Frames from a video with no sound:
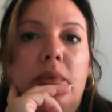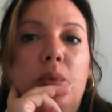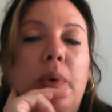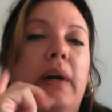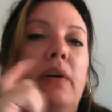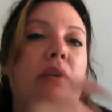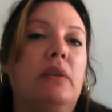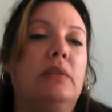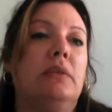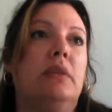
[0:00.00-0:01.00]

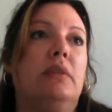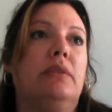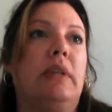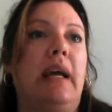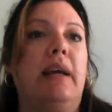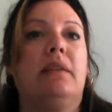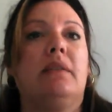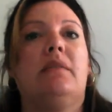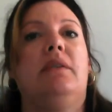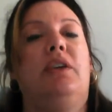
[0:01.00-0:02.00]
Well, that
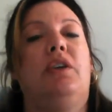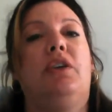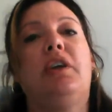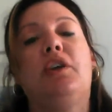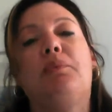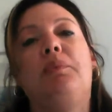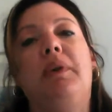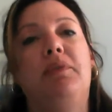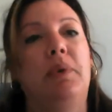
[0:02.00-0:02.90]
you're going to,